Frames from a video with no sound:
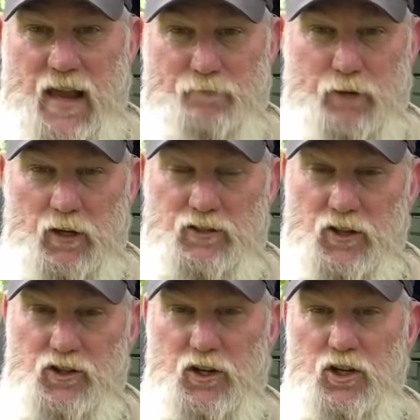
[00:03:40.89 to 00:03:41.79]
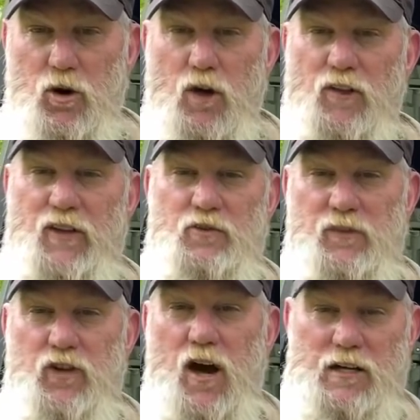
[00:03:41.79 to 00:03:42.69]
capability so that you can do all the things
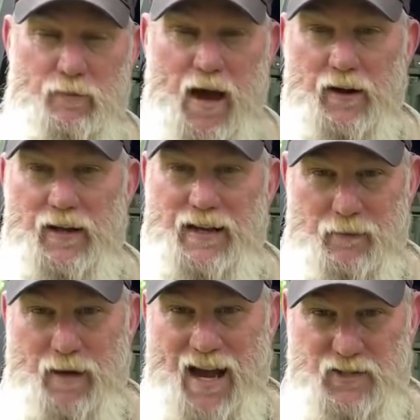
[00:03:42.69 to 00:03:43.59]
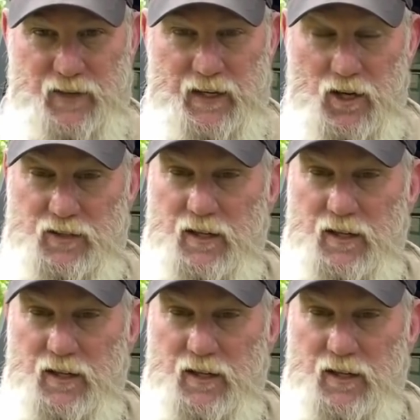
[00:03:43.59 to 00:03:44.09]
we've talked about in past videos.